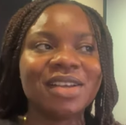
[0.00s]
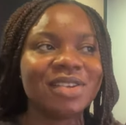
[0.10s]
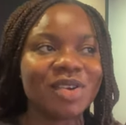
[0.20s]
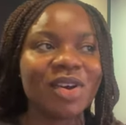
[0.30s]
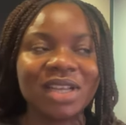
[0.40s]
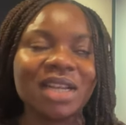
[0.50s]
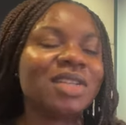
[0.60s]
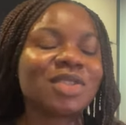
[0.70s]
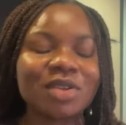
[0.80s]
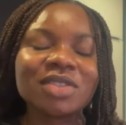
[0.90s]
Not in an
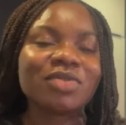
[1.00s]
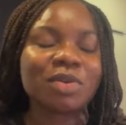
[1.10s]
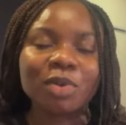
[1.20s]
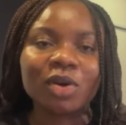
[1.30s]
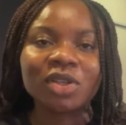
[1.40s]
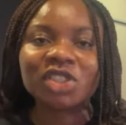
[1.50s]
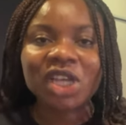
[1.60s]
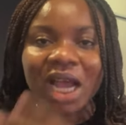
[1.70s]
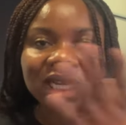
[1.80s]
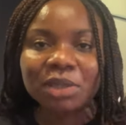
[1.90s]
insulting way, but she
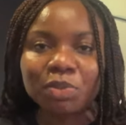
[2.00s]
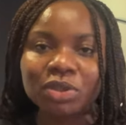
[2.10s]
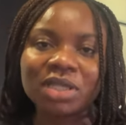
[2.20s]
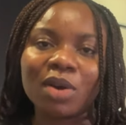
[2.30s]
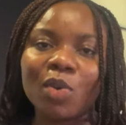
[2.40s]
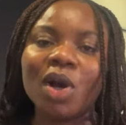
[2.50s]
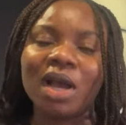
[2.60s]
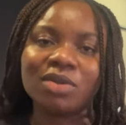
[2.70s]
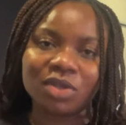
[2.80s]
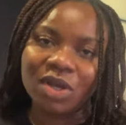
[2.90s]
hardly puts her work
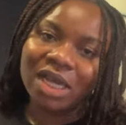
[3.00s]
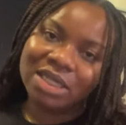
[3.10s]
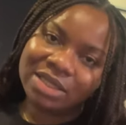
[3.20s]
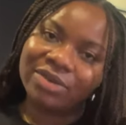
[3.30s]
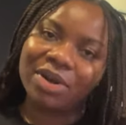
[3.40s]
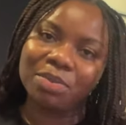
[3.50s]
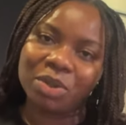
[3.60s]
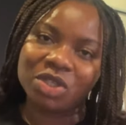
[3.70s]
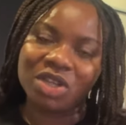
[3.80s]
out on her Instagram page.